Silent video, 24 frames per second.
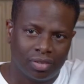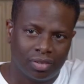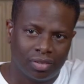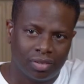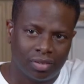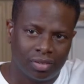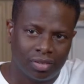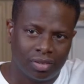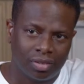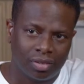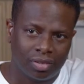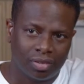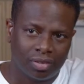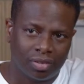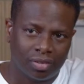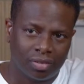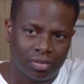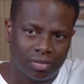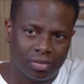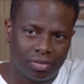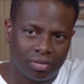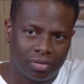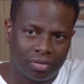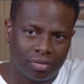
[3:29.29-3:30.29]

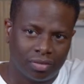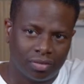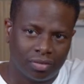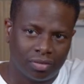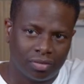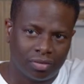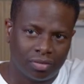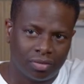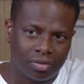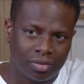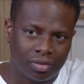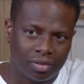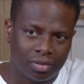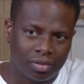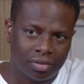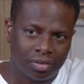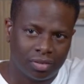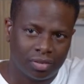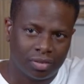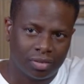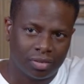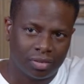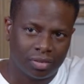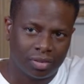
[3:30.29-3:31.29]

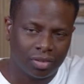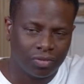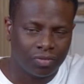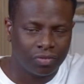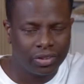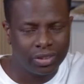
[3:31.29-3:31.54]
The person shown says nothing.